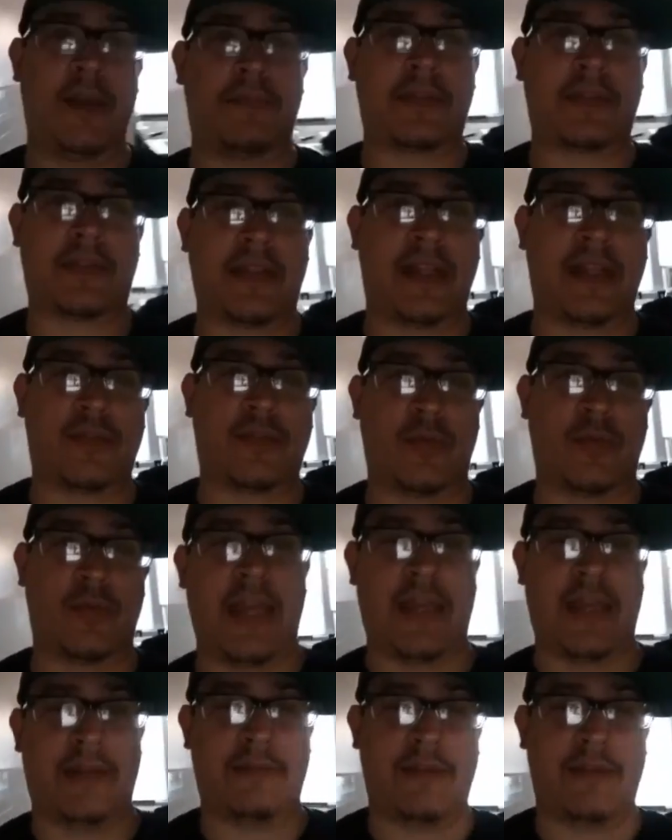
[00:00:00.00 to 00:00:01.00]
and chips. That's
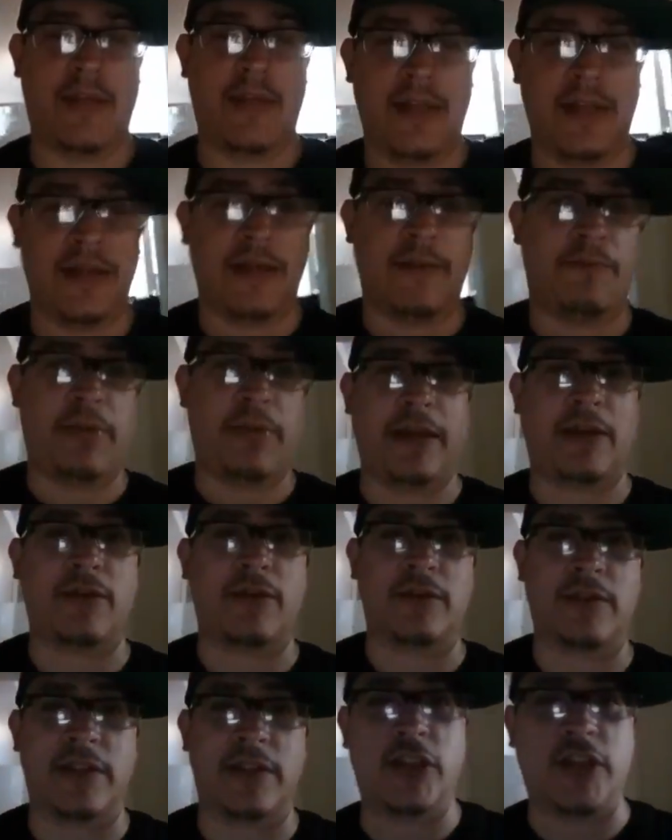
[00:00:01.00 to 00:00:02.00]
what he ate.
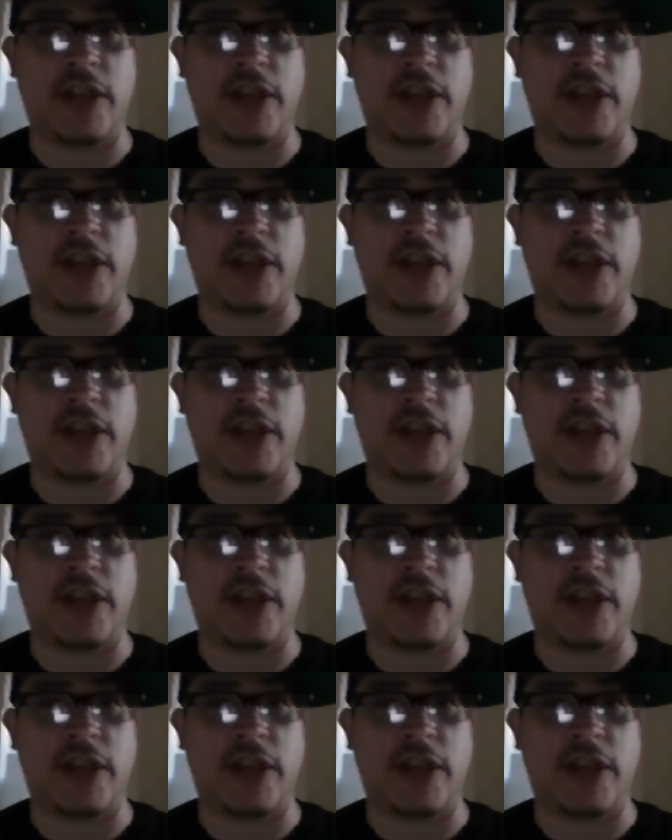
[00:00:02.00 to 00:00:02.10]
Pickles and